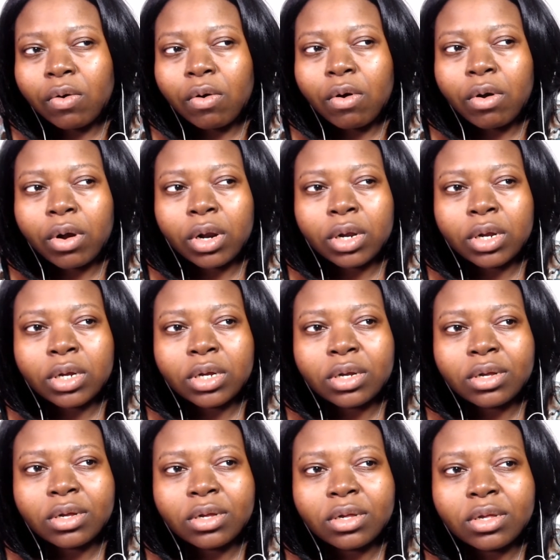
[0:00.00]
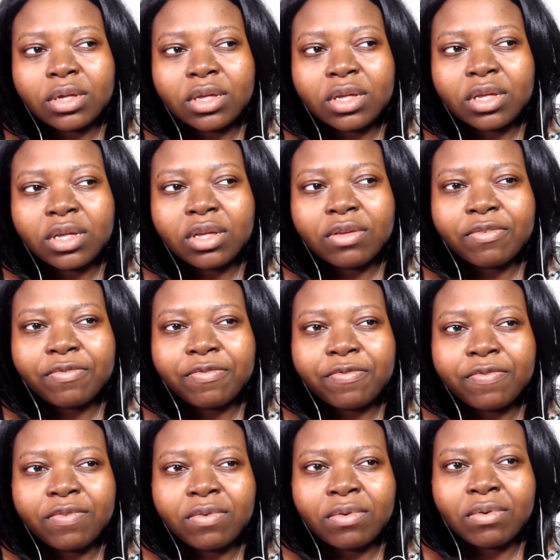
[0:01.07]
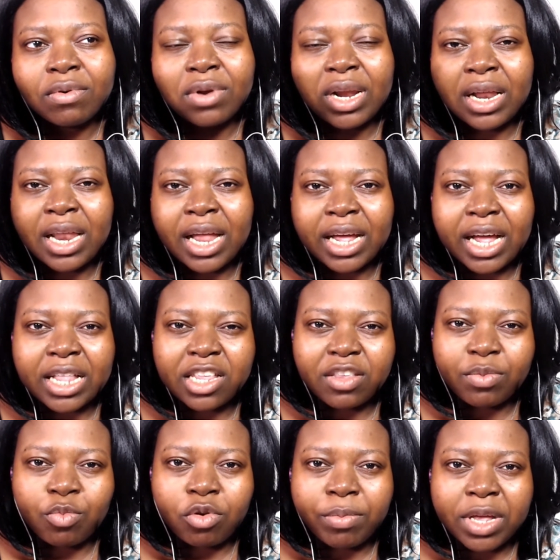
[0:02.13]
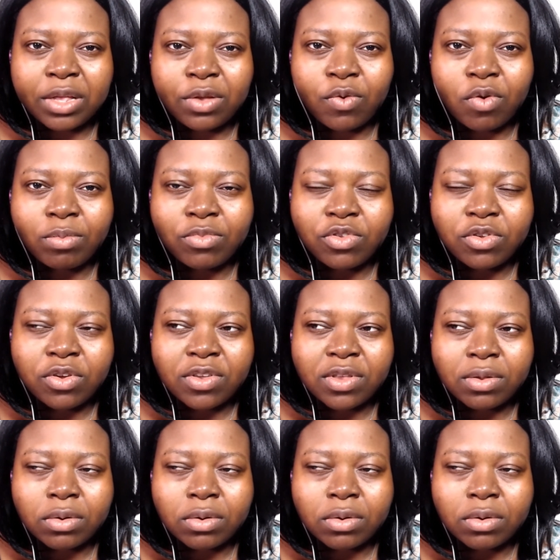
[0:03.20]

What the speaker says: or if, like, at this moment, Kinro